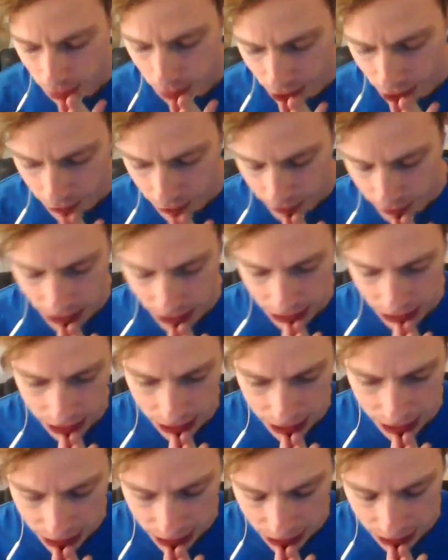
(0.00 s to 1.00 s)
briefly
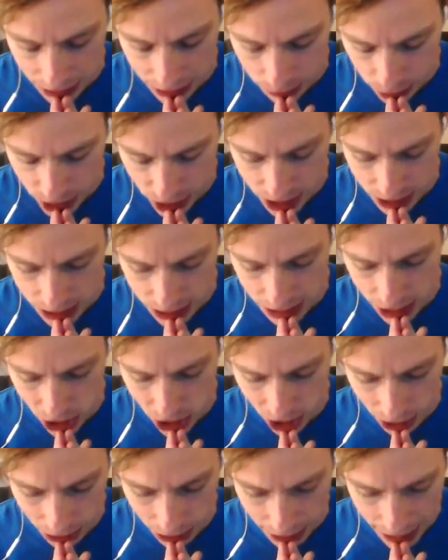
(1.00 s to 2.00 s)
in the
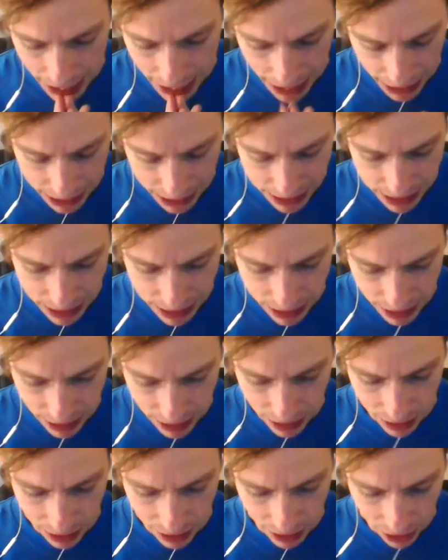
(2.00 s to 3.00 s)
presentation that
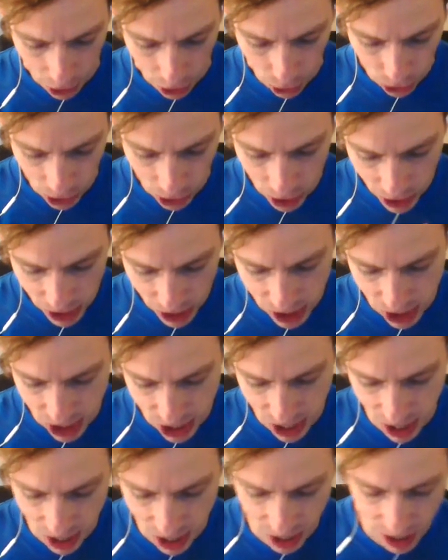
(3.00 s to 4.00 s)
earlier this
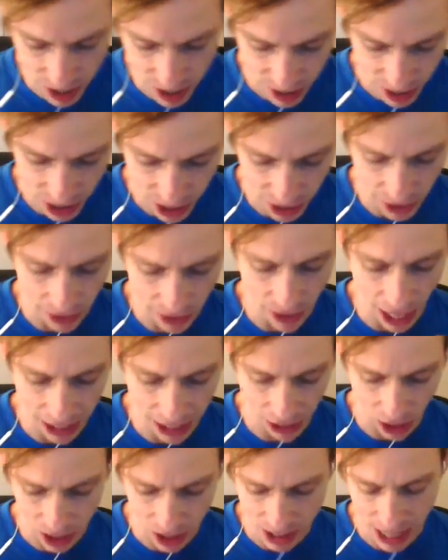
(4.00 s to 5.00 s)
year, you know, I
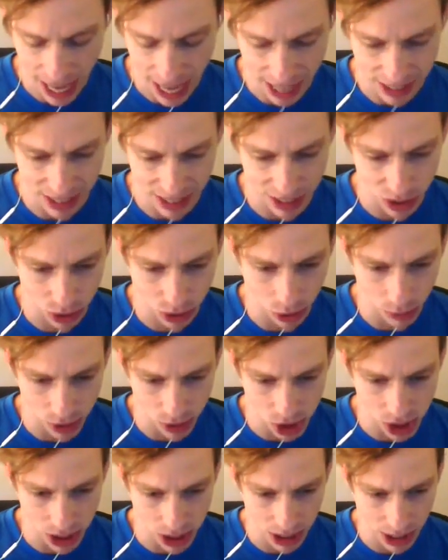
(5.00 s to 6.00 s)
lost access to a
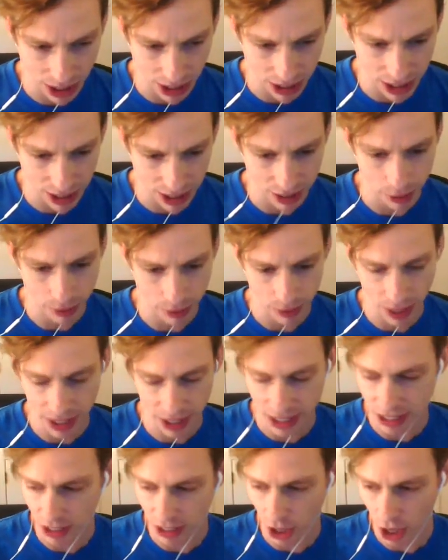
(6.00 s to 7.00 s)
machine. I think the I
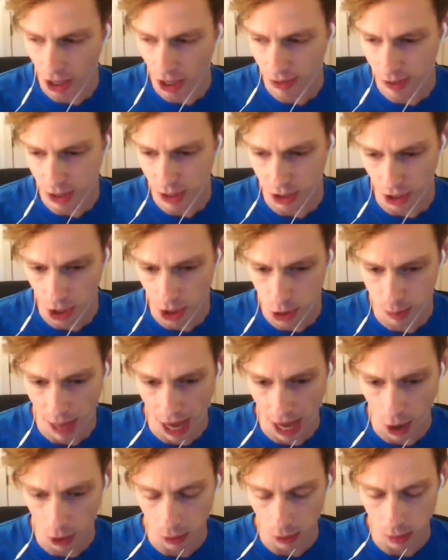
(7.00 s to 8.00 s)
think the office lost
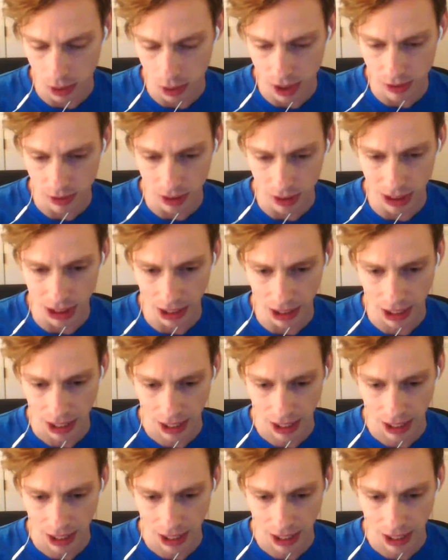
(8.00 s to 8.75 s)
power briefly